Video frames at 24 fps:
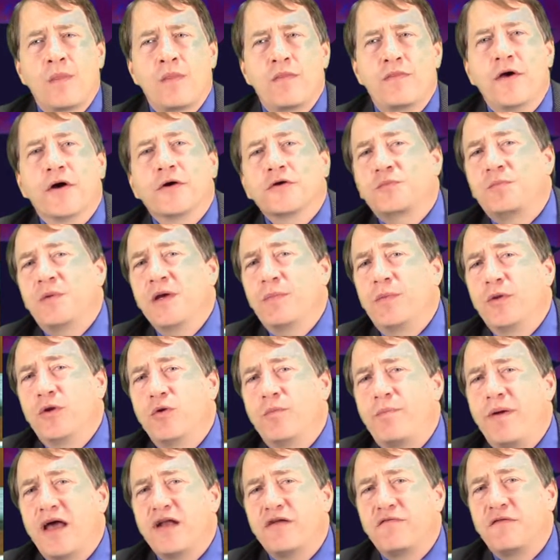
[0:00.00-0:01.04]
Those people
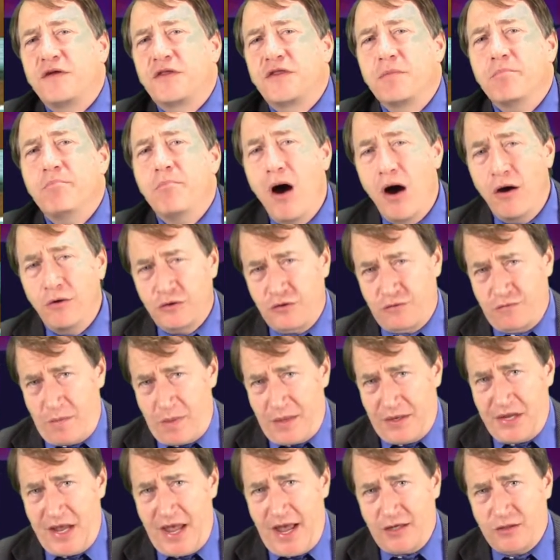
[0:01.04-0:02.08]
who benefit the most from
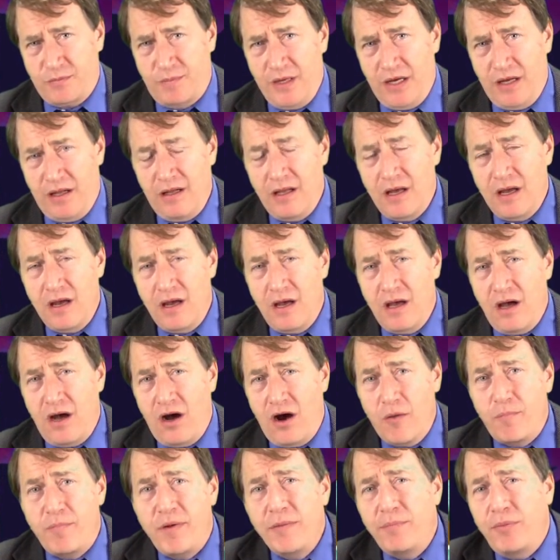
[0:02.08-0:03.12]
the tax bill
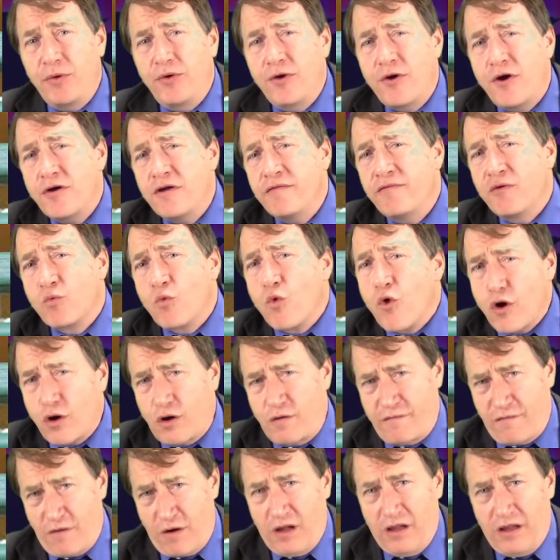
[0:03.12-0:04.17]
are people who don't even work
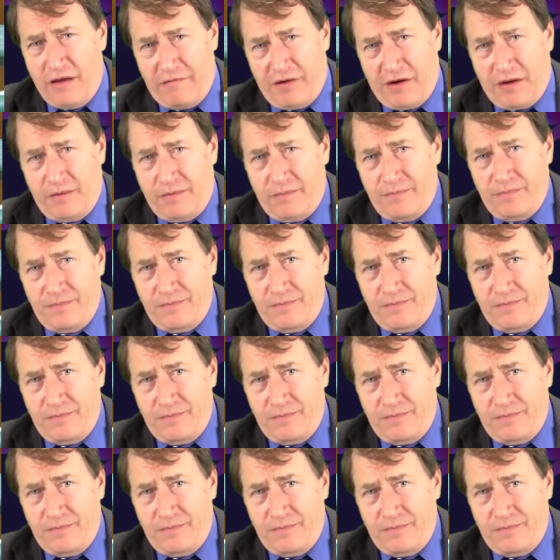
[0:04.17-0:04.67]
for a living,